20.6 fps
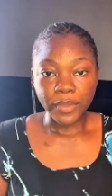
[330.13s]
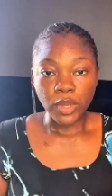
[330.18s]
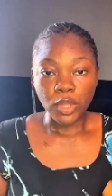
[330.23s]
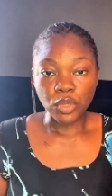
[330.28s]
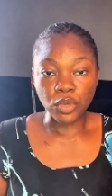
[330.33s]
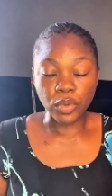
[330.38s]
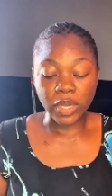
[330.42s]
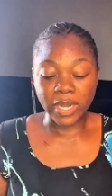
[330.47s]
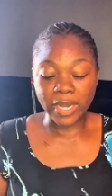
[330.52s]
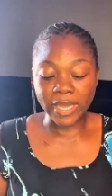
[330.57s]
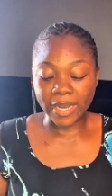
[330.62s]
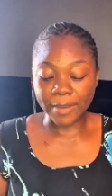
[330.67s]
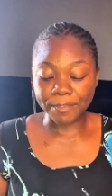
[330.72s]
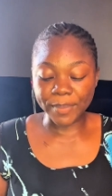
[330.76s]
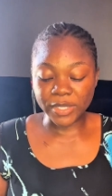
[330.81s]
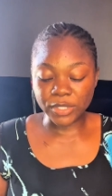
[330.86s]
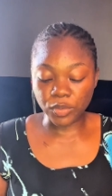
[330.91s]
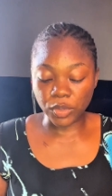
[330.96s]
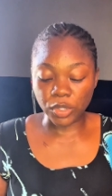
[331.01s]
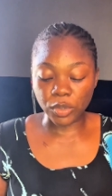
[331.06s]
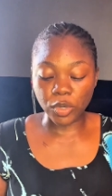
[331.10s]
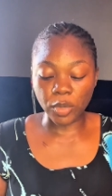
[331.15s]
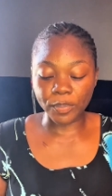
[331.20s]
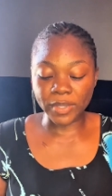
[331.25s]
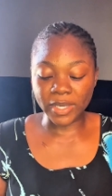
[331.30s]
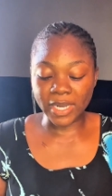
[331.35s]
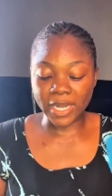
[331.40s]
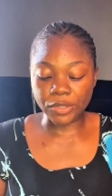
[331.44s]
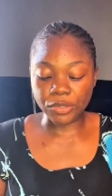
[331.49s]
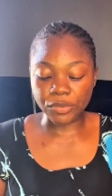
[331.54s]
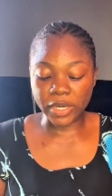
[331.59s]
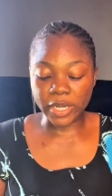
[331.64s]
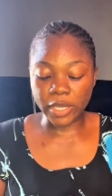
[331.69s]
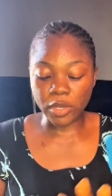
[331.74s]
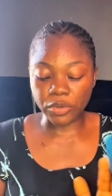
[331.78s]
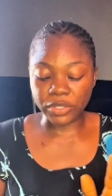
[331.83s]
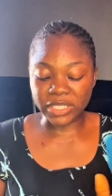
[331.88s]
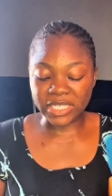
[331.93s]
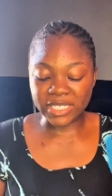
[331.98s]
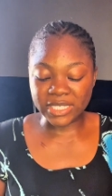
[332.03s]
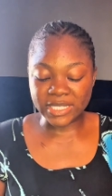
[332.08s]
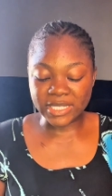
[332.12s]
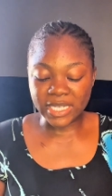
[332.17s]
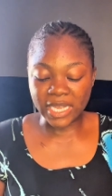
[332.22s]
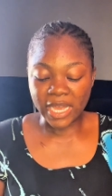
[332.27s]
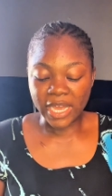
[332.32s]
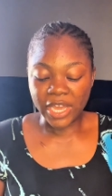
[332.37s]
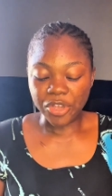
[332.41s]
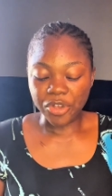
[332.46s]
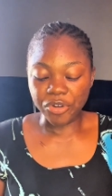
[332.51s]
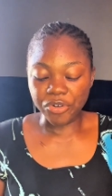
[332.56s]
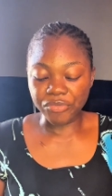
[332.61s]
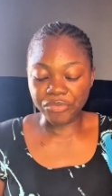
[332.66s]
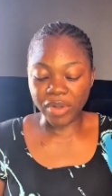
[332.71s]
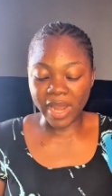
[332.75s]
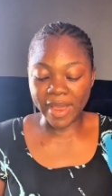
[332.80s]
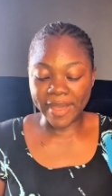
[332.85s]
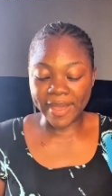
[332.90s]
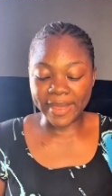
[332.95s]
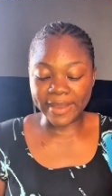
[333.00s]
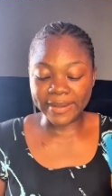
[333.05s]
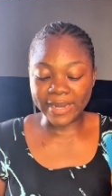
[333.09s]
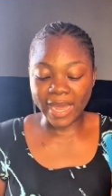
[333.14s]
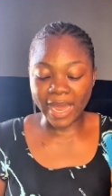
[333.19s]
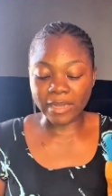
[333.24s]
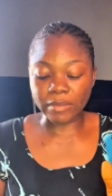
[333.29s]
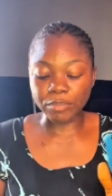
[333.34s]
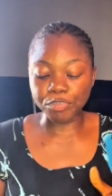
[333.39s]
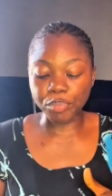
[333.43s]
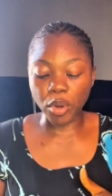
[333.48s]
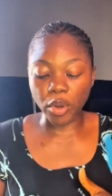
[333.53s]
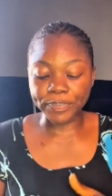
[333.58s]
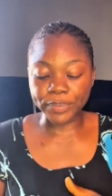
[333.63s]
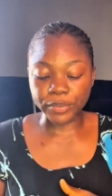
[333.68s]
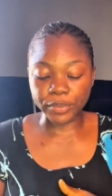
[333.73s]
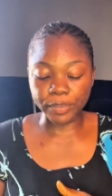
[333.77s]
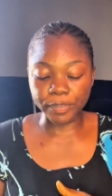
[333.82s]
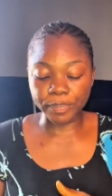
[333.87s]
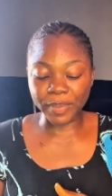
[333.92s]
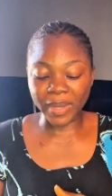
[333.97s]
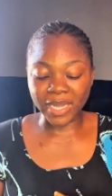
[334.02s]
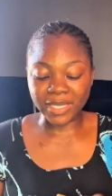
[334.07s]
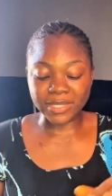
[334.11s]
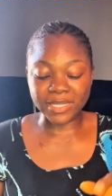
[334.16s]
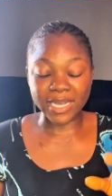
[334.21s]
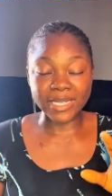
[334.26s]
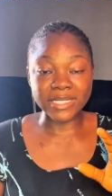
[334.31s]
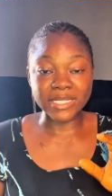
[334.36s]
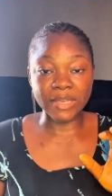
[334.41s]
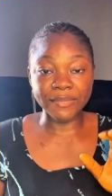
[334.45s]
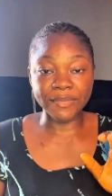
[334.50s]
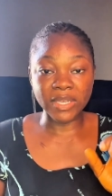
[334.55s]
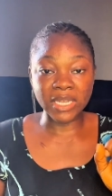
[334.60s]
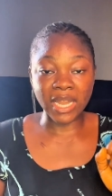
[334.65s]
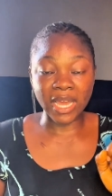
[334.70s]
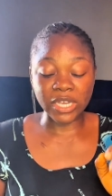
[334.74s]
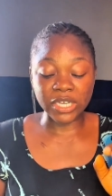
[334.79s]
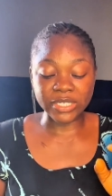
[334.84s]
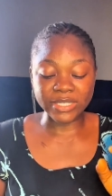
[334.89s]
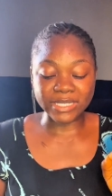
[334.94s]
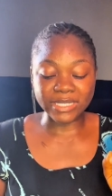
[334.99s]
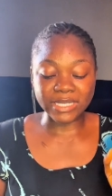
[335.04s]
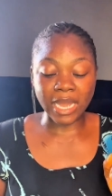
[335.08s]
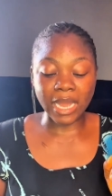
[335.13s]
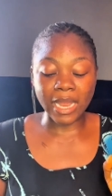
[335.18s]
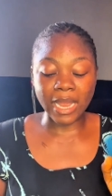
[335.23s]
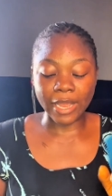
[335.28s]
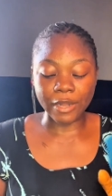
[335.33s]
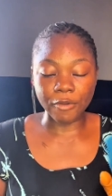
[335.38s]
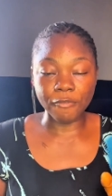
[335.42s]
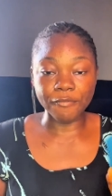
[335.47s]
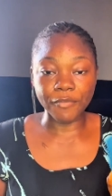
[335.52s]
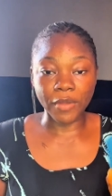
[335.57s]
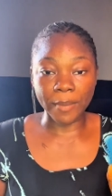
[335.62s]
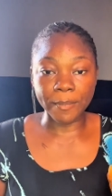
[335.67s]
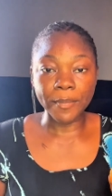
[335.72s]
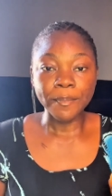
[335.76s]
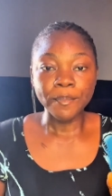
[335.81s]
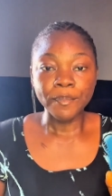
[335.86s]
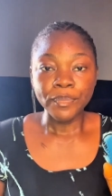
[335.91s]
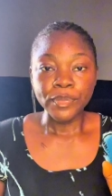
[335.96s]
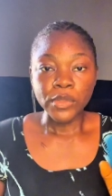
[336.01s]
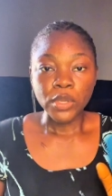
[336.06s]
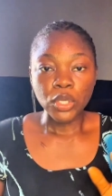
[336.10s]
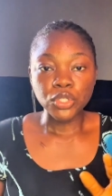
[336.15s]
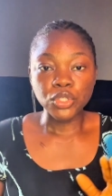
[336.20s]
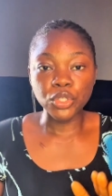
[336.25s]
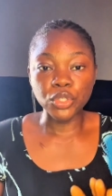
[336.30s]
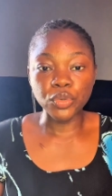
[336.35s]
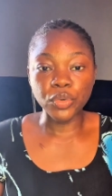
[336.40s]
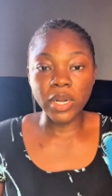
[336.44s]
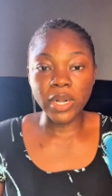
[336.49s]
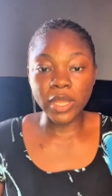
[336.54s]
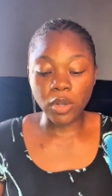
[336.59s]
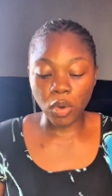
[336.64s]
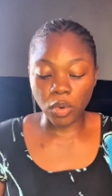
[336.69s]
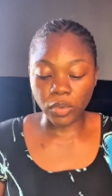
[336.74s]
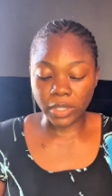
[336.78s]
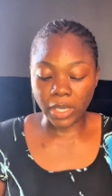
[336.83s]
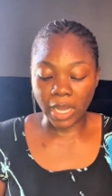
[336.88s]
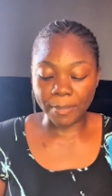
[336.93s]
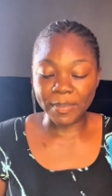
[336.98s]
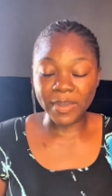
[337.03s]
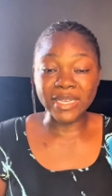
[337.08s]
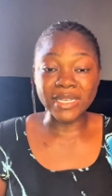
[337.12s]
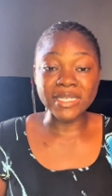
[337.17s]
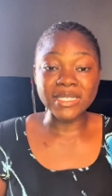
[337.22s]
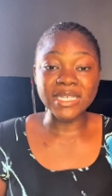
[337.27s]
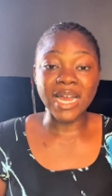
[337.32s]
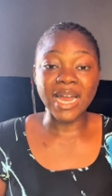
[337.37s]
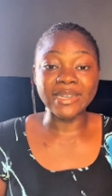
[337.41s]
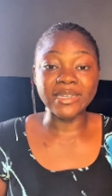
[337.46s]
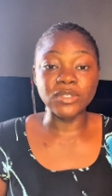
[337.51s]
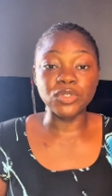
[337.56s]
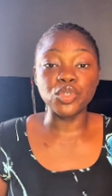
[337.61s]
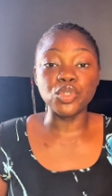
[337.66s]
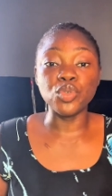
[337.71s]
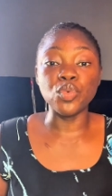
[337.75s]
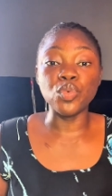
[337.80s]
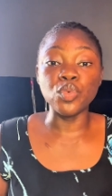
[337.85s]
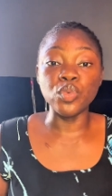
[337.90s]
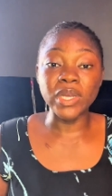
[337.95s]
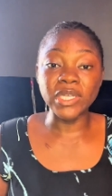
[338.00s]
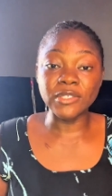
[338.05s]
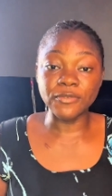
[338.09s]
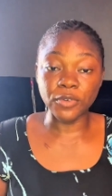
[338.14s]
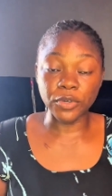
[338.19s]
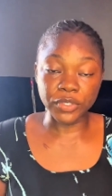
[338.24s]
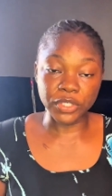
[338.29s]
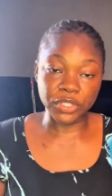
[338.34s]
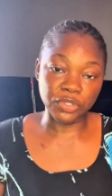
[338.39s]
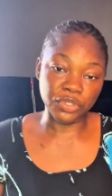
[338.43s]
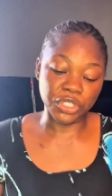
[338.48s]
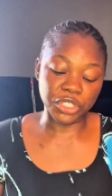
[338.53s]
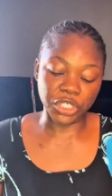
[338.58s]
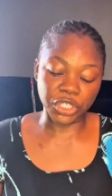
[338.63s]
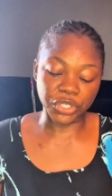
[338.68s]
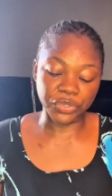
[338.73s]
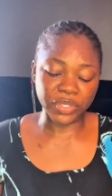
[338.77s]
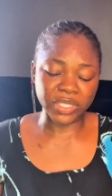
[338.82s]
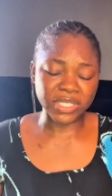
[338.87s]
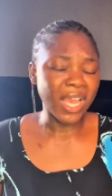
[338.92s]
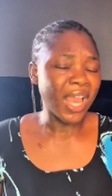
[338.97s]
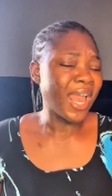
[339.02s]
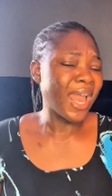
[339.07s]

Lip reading: You click and paste what you copied. Now you click on this red and purple part that is giving like a star kind of vibe. So you click on that place and you wait for it to generate.